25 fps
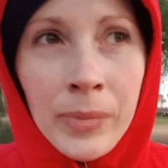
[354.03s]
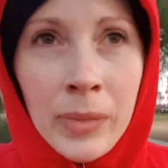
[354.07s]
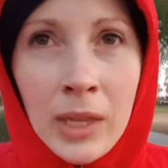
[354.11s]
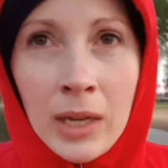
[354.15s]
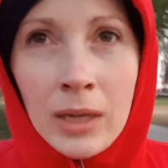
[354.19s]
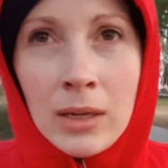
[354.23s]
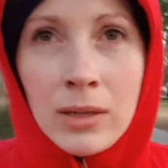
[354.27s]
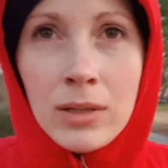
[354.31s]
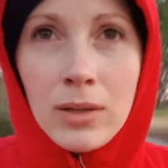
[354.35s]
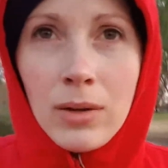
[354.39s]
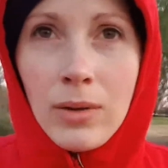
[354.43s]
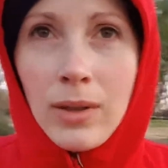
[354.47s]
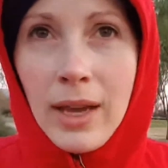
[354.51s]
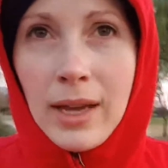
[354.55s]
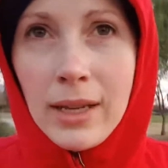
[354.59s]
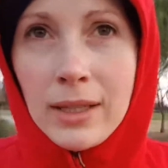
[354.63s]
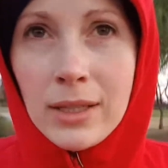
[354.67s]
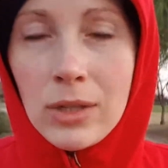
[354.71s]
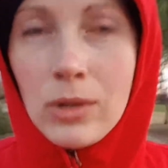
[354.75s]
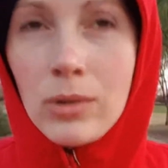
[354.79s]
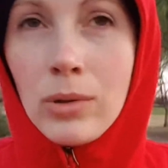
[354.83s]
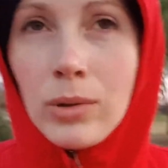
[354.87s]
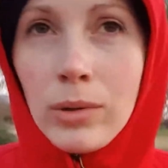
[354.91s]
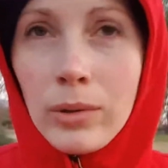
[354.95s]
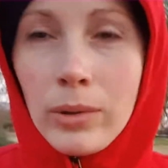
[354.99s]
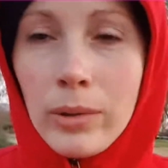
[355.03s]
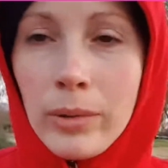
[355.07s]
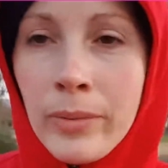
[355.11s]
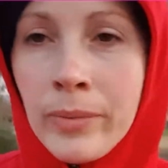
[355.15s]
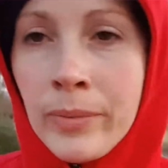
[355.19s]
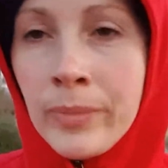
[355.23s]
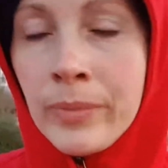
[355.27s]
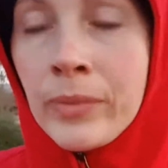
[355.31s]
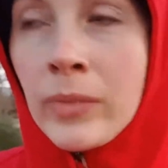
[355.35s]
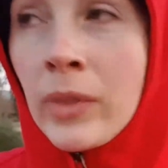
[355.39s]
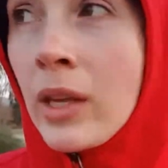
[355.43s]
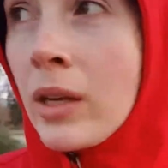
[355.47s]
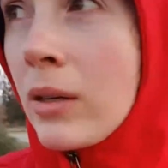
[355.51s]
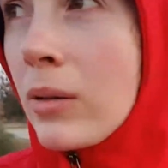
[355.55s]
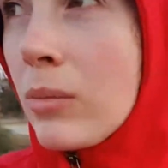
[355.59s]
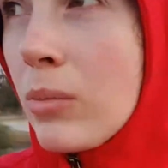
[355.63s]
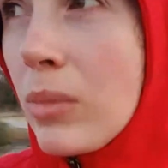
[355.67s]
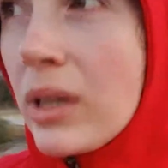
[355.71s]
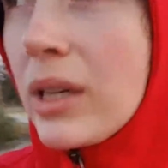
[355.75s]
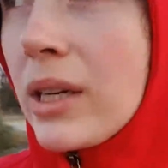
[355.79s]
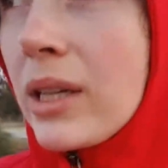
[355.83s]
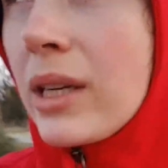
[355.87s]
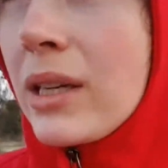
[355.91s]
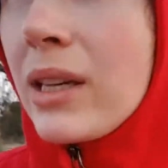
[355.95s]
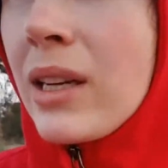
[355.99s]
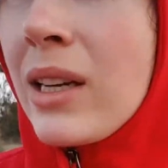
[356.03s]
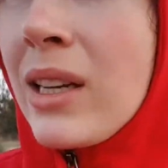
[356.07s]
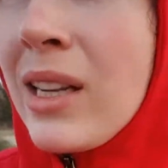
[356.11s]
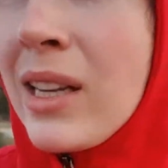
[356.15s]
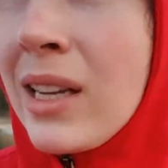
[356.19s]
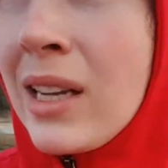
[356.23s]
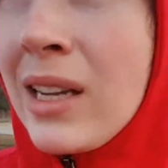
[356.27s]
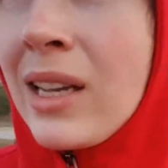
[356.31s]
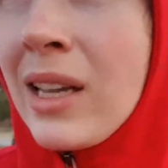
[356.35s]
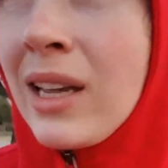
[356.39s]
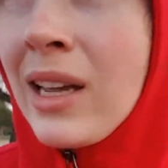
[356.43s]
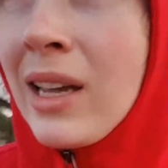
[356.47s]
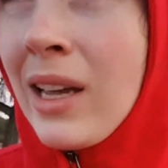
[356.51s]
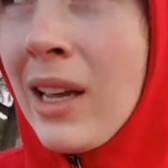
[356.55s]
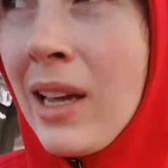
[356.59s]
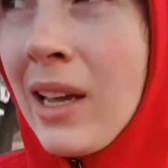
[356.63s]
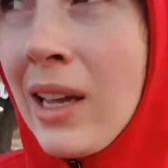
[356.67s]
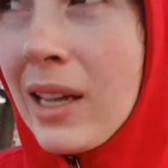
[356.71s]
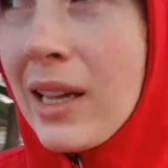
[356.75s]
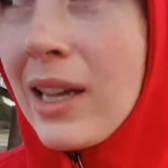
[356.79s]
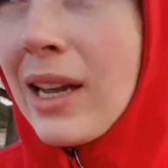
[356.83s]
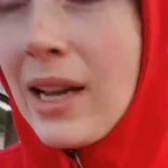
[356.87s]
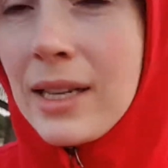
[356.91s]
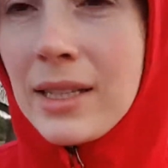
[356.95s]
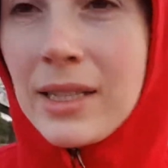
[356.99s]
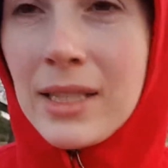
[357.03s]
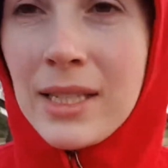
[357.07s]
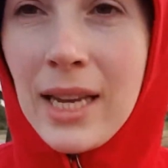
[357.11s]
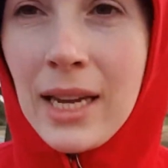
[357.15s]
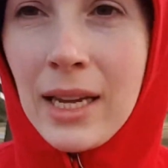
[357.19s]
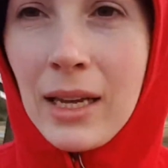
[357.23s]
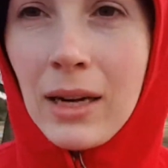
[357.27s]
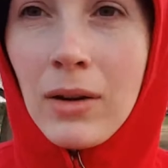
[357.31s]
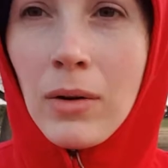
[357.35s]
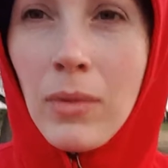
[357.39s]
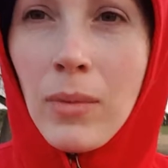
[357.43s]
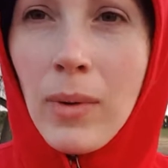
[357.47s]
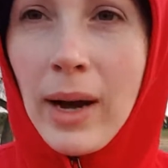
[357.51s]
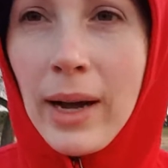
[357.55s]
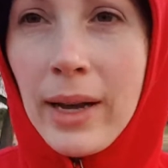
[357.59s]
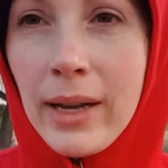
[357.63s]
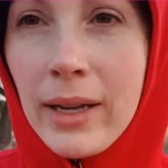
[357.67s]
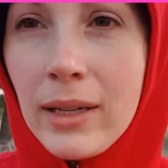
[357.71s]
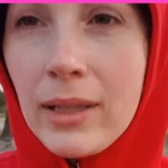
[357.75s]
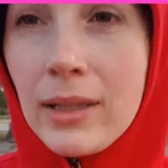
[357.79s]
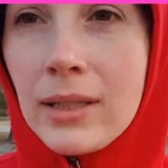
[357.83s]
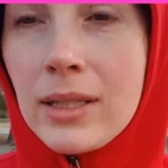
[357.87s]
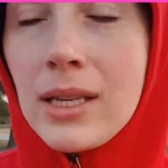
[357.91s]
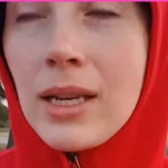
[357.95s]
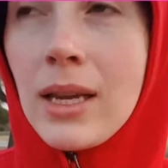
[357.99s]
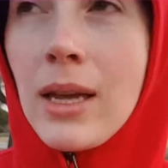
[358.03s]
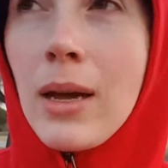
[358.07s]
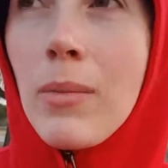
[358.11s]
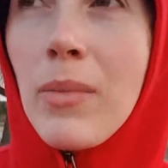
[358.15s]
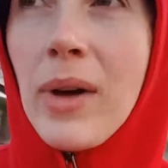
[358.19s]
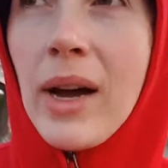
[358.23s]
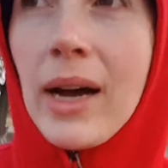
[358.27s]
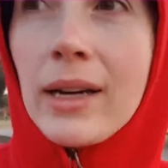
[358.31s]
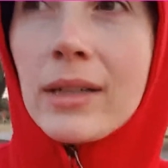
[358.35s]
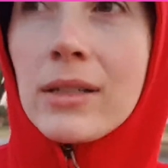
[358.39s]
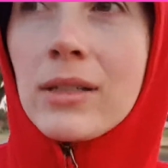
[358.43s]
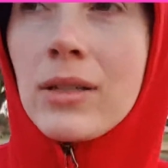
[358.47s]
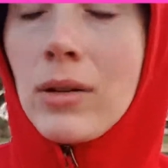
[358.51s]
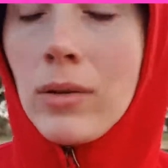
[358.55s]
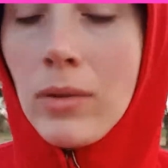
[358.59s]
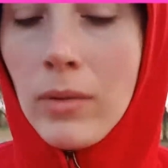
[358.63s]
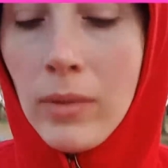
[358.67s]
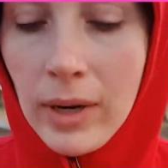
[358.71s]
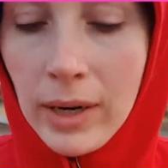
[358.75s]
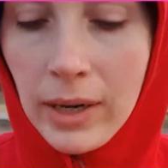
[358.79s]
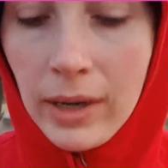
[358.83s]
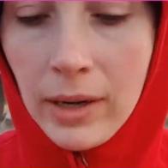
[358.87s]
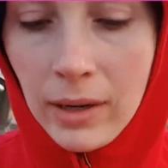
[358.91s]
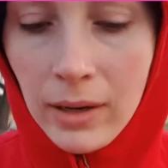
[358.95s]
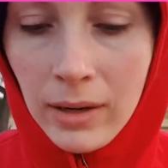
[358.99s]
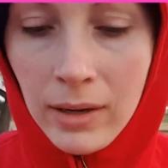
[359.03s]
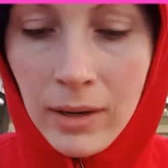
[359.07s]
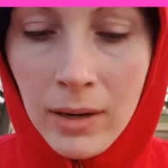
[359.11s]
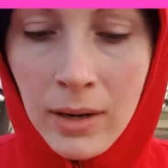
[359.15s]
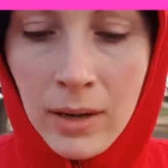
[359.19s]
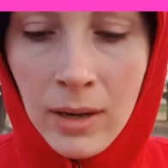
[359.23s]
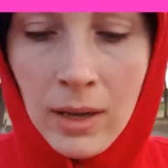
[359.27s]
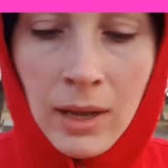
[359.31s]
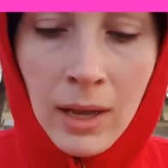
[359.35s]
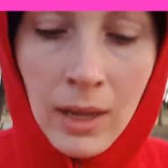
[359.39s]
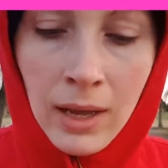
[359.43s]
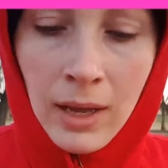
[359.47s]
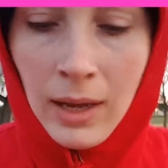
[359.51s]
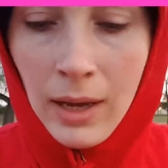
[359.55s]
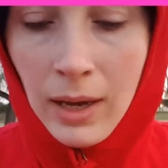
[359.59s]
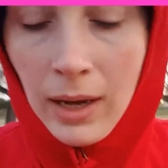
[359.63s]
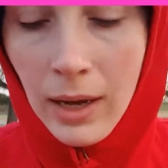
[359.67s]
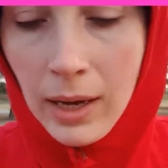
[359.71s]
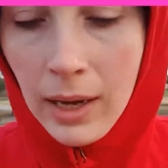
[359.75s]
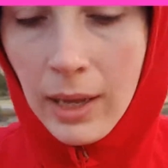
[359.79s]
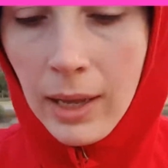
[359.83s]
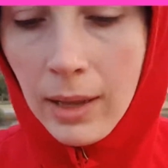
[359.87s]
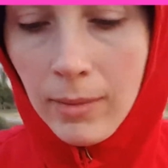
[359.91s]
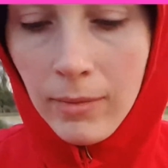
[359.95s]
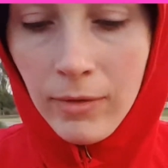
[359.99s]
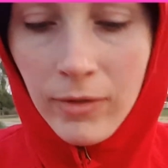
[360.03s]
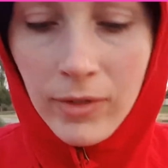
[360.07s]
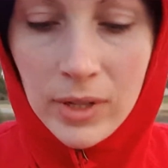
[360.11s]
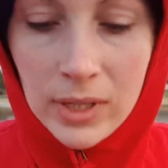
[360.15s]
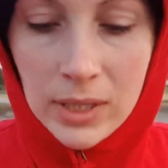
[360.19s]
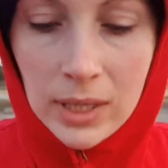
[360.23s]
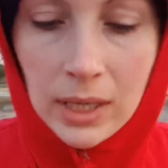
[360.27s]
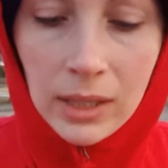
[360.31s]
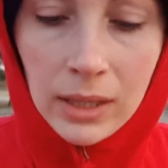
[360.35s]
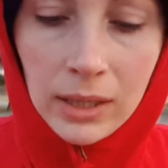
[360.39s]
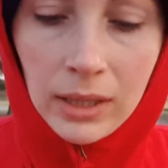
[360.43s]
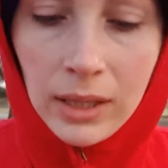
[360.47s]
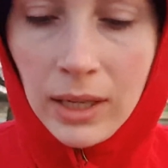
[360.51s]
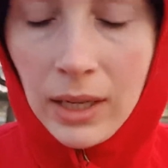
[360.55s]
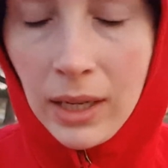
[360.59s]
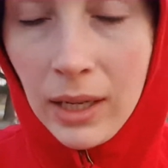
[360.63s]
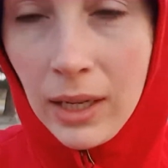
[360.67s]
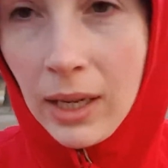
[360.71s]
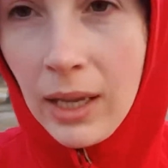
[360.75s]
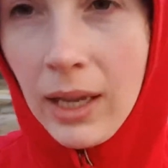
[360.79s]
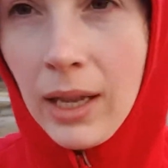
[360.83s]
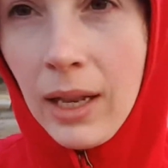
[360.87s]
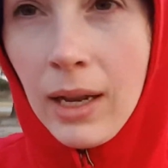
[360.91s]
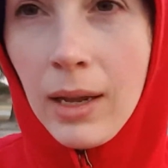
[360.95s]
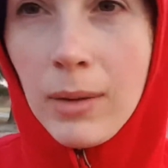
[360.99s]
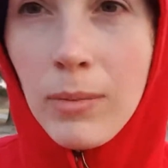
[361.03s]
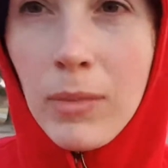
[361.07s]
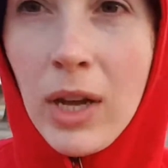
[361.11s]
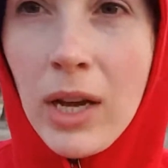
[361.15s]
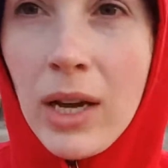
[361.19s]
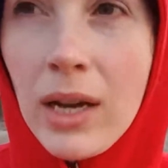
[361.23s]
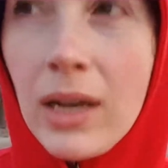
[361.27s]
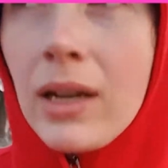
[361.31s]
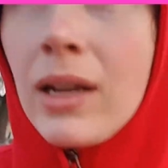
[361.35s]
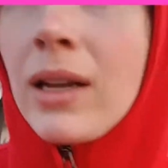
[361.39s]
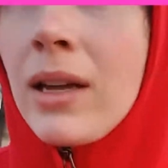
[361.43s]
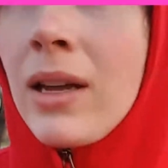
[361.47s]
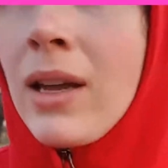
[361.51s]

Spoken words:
So that's cool, but yeah, it's taken a while to get back to where I am physically, and I'm not